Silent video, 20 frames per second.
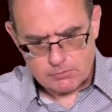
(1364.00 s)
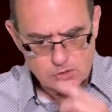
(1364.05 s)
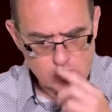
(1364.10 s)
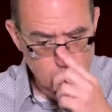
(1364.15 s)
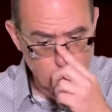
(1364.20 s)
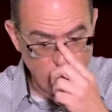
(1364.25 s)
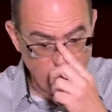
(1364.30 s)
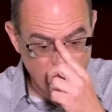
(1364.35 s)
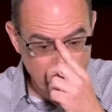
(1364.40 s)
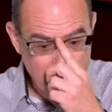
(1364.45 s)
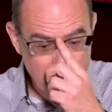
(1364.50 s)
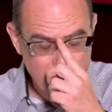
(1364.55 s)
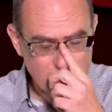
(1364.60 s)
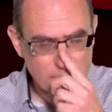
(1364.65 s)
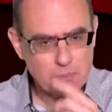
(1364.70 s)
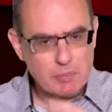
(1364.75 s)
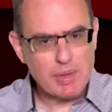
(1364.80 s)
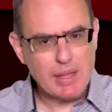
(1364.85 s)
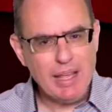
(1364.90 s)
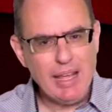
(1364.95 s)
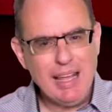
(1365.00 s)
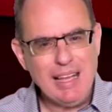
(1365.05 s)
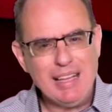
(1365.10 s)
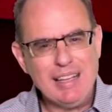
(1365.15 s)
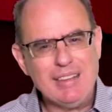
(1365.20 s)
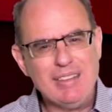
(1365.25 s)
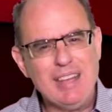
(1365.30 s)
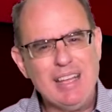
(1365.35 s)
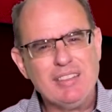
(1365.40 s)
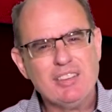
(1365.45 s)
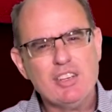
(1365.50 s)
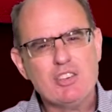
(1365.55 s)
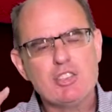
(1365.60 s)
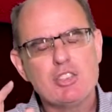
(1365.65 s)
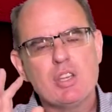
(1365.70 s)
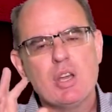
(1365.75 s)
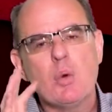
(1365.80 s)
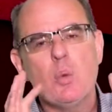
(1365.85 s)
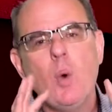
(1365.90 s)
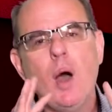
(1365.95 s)
draw near, that
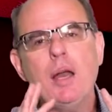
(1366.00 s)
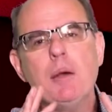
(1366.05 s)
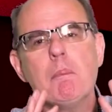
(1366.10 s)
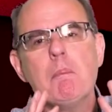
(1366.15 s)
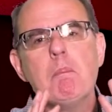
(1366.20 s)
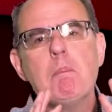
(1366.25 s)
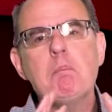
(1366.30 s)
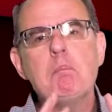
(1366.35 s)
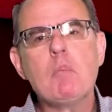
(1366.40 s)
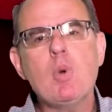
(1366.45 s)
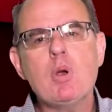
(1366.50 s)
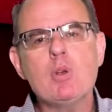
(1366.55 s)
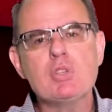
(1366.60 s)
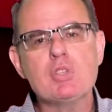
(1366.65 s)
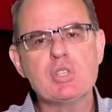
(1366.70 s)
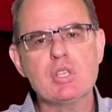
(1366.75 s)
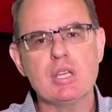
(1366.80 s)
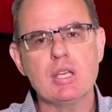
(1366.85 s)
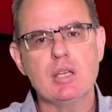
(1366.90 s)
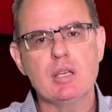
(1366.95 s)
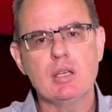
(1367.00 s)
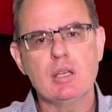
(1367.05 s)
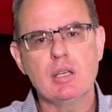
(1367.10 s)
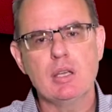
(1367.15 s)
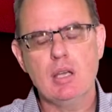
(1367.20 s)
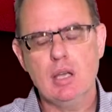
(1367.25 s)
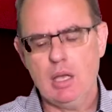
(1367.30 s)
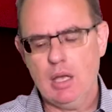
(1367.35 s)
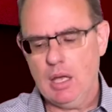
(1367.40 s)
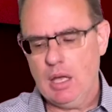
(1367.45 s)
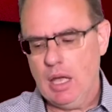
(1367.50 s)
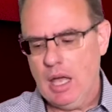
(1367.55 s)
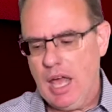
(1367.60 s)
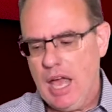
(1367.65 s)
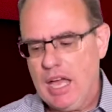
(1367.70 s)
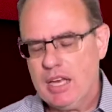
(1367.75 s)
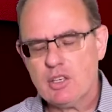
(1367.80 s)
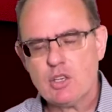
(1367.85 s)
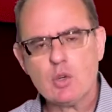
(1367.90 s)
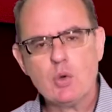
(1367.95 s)
there's what? Mercy
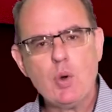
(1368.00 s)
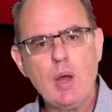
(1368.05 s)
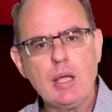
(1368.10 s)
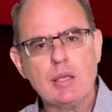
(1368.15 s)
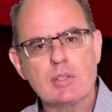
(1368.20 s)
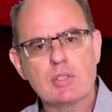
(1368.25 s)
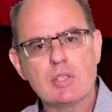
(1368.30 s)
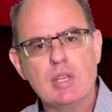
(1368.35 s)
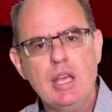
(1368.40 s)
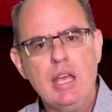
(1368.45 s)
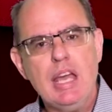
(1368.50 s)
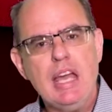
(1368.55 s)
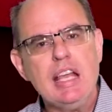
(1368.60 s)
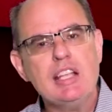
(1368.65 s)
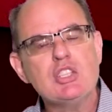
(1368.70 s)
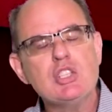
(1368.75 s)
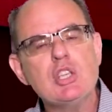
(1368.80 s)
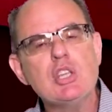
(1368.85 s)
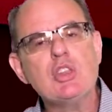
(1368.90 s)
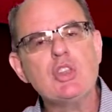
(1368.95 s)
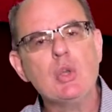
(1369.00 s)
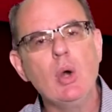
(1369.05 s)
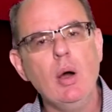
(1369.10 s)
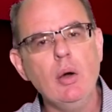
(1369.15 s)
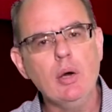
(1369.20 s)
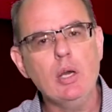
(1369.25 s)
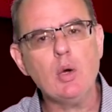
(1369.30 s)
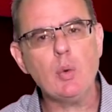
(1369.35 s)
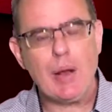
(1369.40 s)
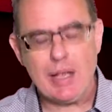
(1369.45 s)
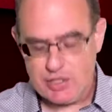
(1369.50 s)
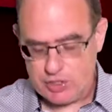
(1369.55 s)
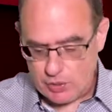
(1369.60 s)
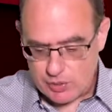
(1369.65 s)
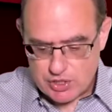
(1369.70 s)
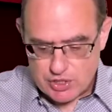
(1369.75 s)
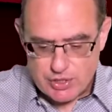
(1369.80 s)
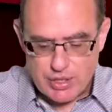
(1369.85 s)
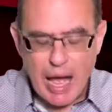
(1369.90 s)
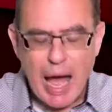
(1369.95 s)
and grace. It's the throne of grace, so
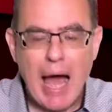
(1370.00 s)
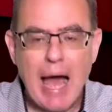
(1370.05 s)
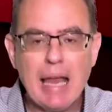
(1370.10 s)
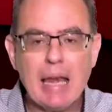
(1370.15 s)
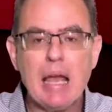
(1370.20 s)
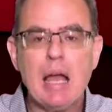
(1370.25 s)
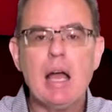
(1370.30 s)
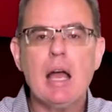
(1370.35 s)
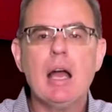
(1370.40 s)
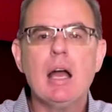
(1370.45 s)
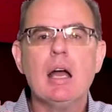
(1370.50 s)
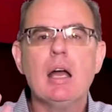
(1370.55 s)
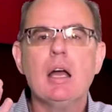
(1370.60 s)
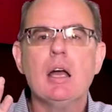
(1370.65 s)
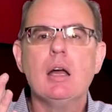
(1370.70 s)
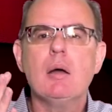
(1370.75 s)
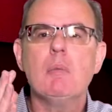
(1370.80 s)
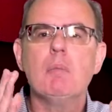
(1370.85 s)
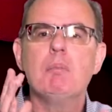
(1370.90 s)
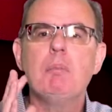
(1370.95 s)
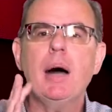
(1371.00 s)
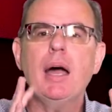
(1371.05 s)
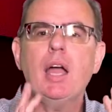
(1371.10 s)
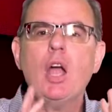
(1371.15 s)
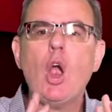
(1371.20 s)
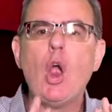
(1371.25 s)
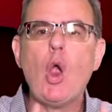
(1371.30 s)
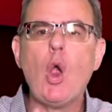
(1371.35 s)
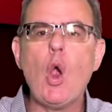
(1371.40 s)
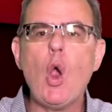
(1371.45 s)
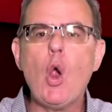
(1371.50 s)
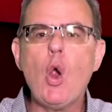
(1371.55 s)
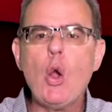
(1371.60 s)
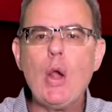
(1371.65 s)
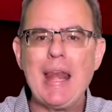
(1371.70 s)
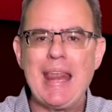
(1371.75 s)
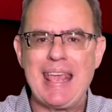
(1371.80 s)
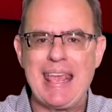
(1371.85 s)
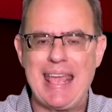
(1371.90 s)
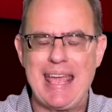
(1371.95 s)
it's not by
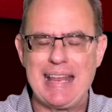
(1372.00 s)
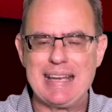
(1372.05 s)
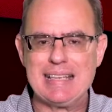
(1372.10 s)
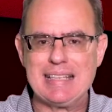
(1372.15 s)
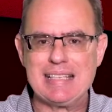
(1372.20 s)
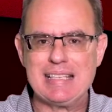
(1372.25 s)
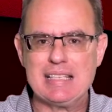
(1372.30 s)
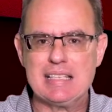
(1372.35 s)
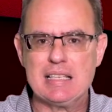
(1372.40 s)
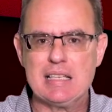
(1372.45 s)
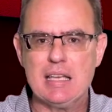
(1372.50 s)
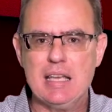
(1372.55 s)
earning it.